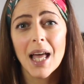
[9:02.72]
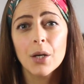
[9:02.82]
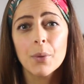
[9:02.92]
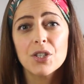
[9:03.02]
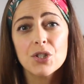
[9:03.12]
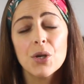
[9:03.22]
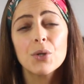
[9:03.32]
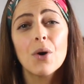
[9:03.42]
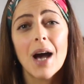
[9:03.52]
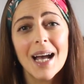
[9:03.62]
language, so
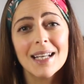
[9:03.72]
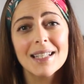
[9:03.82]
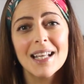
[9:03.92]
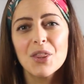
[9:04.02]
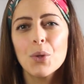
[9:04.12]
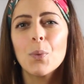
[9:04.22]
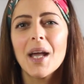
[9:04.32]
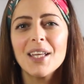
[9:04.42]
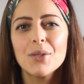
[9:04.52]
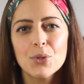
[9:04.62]
your accent, the
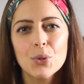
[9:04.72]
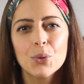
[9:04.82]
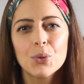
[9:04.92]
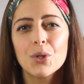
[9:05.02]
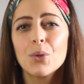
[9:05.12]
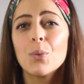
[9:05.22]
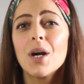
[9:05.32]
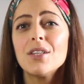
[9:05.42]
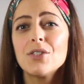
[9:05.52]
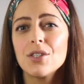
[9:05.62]
way you talk, the
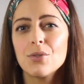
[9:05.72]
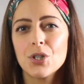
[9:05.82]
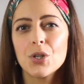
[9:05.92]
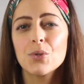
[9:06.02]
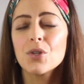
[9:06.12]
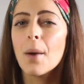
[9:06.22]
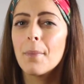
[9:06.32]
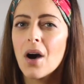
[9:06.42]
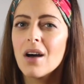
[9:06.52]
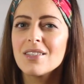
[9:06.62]
words you choose are
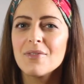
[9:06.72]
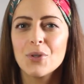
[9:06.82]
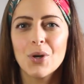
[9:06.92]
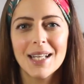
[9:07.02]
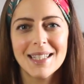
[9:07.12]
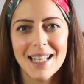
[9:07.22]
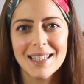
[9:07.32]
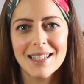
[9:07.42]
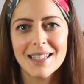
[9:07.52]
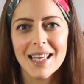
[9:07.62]
part of your
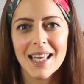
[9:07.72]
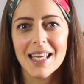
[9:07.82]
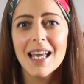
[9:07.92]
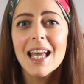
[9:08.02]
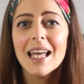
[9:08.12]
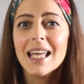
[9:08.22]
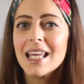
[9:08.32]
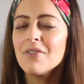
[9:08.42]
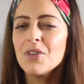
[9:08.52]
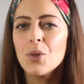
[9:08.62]
identity,
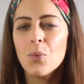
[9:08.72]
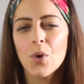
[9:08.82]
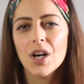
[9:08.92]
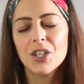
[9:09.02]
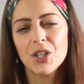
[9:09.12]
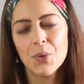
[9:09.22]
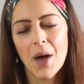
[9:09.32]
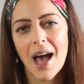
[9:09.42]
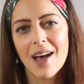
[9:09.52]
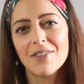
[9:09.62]
even the one you
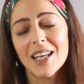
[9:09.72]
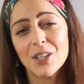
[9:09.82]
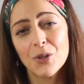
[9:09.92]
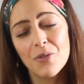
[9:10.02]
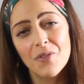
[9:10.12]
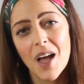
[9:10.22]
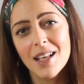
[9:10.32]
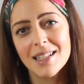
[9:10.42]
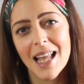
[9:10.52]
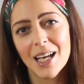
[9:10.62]
have in your first